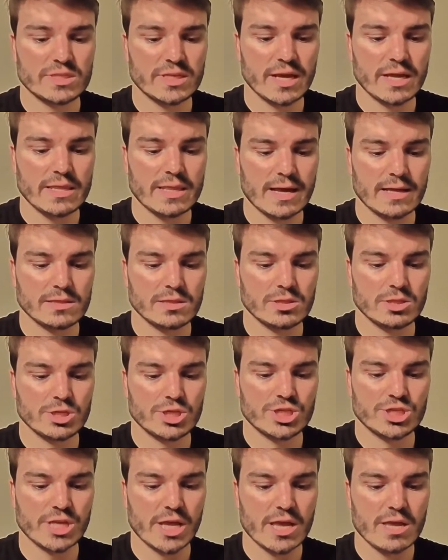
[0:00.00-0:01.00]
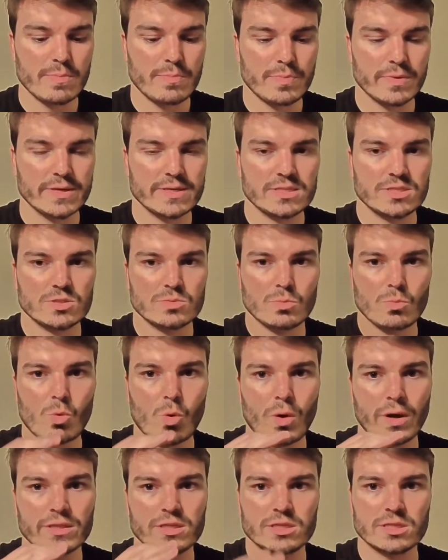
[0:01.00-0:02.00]
say that the shape is
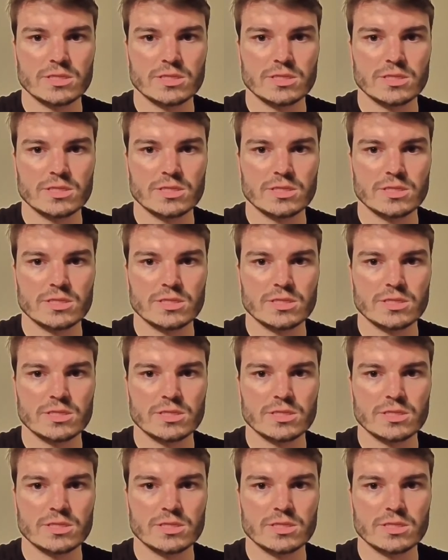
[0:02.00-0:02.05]
quite